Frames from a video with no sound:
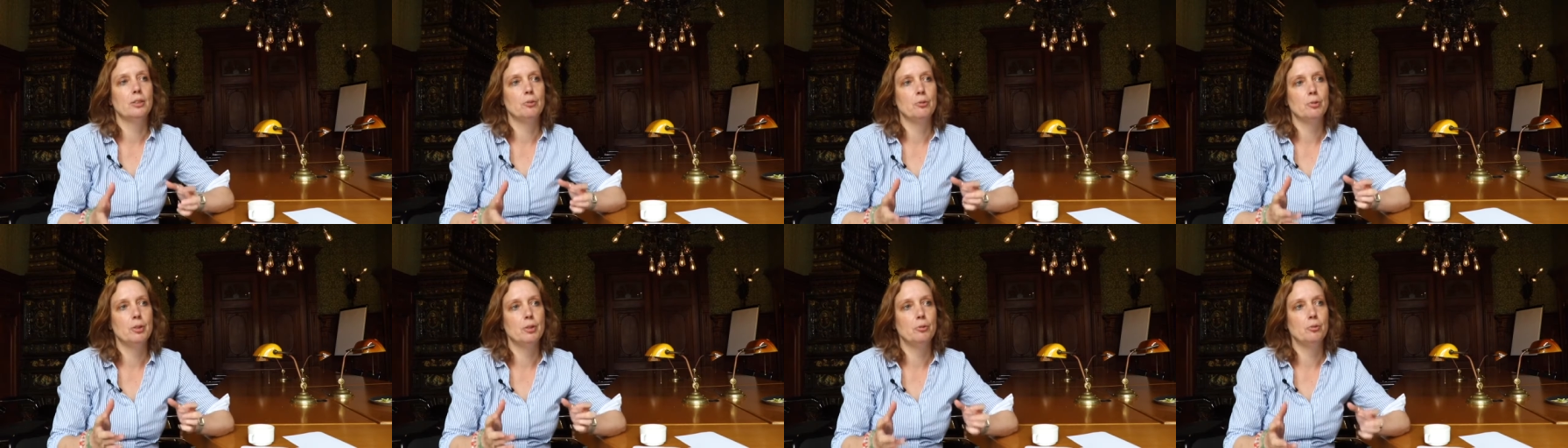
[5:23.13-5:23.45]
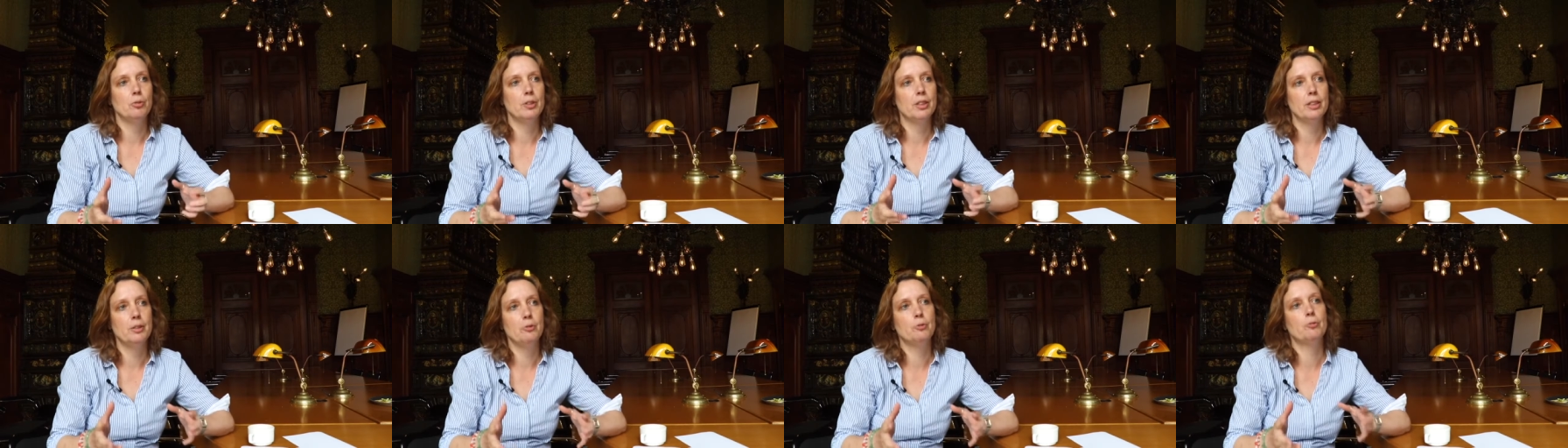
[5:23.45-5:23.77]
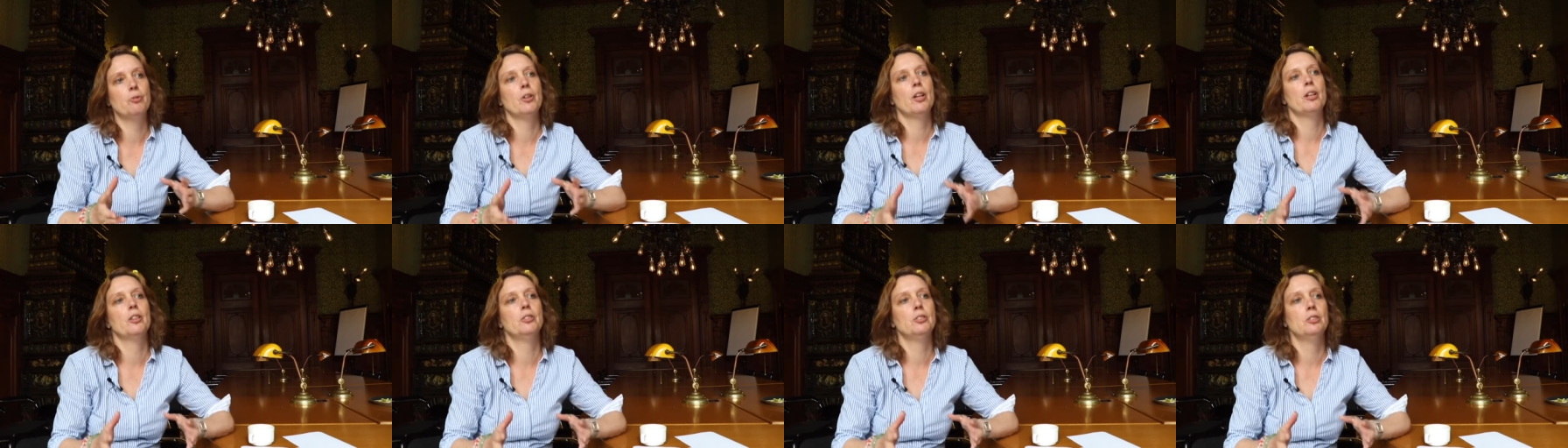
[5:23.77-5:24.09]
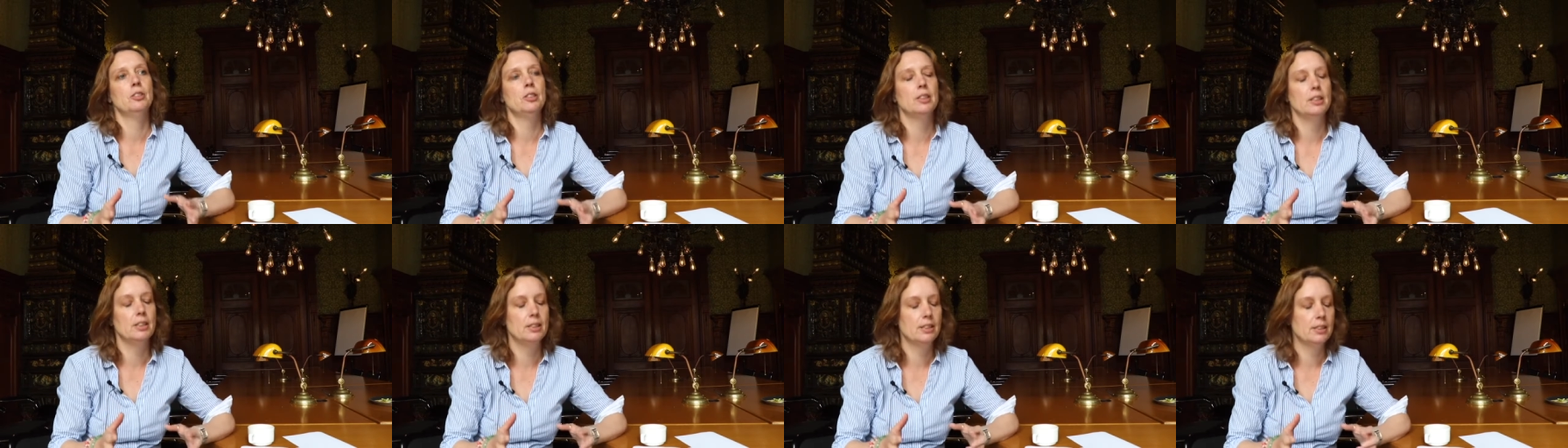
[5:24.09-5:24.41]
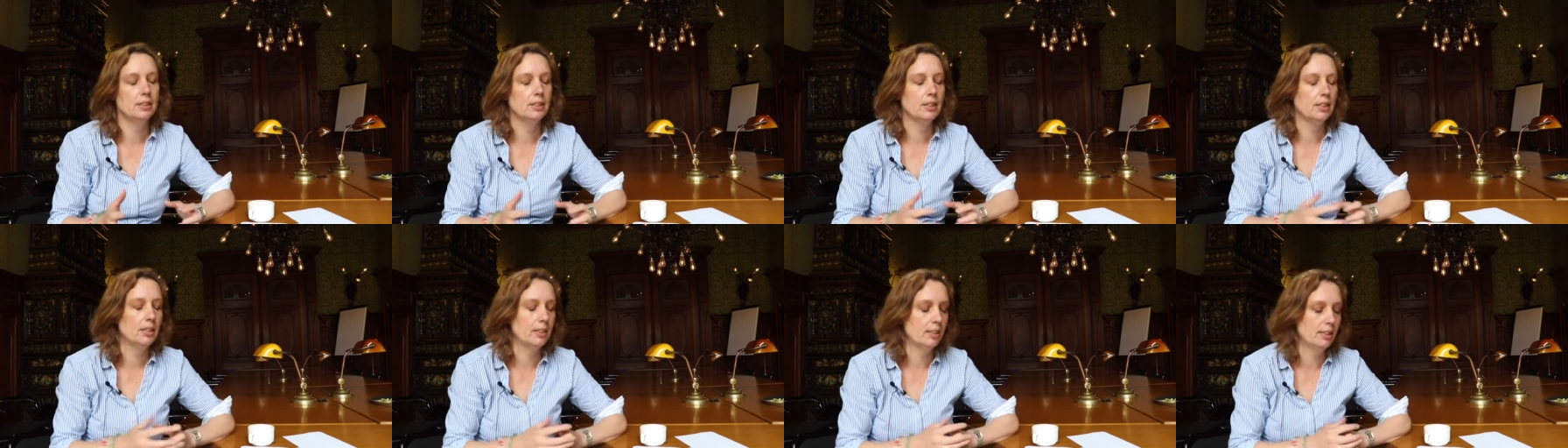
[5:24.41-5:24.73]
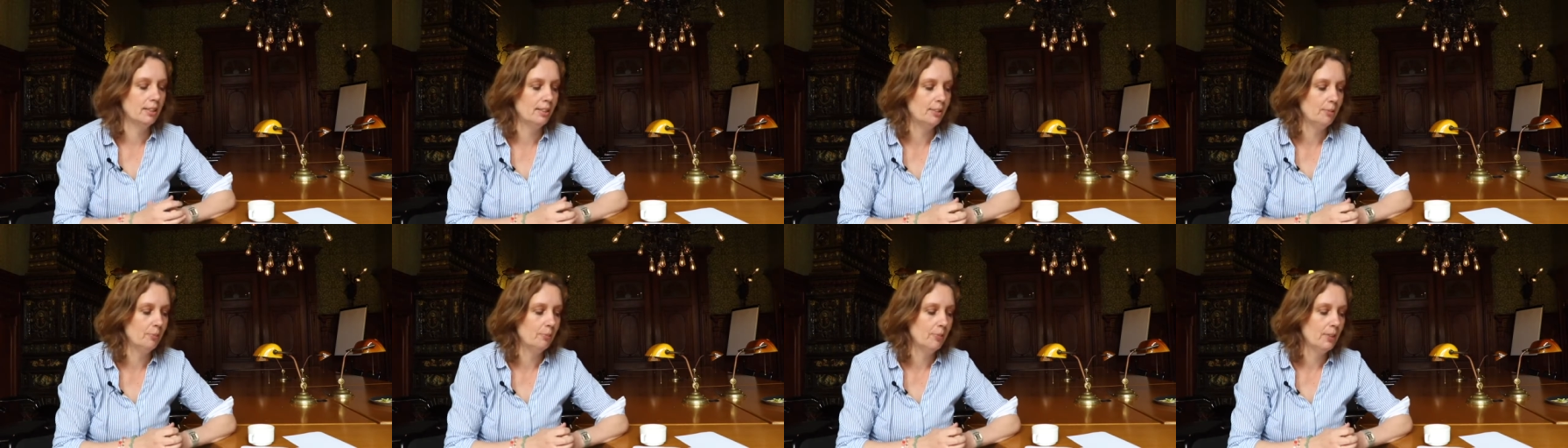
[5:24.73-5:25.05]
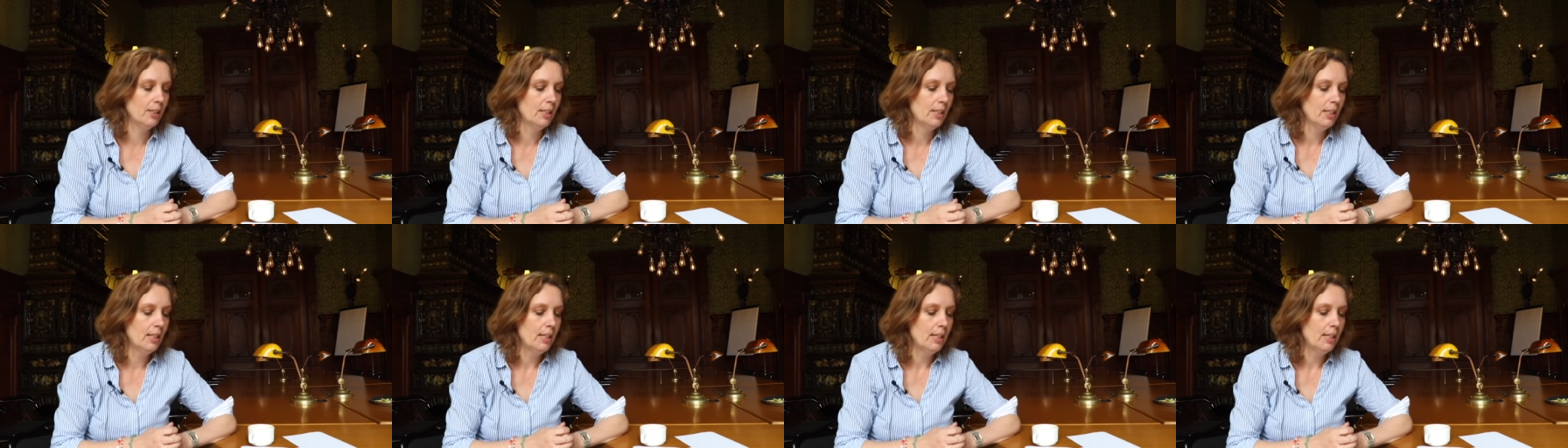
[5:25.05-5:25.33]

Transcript: And we've really found that um,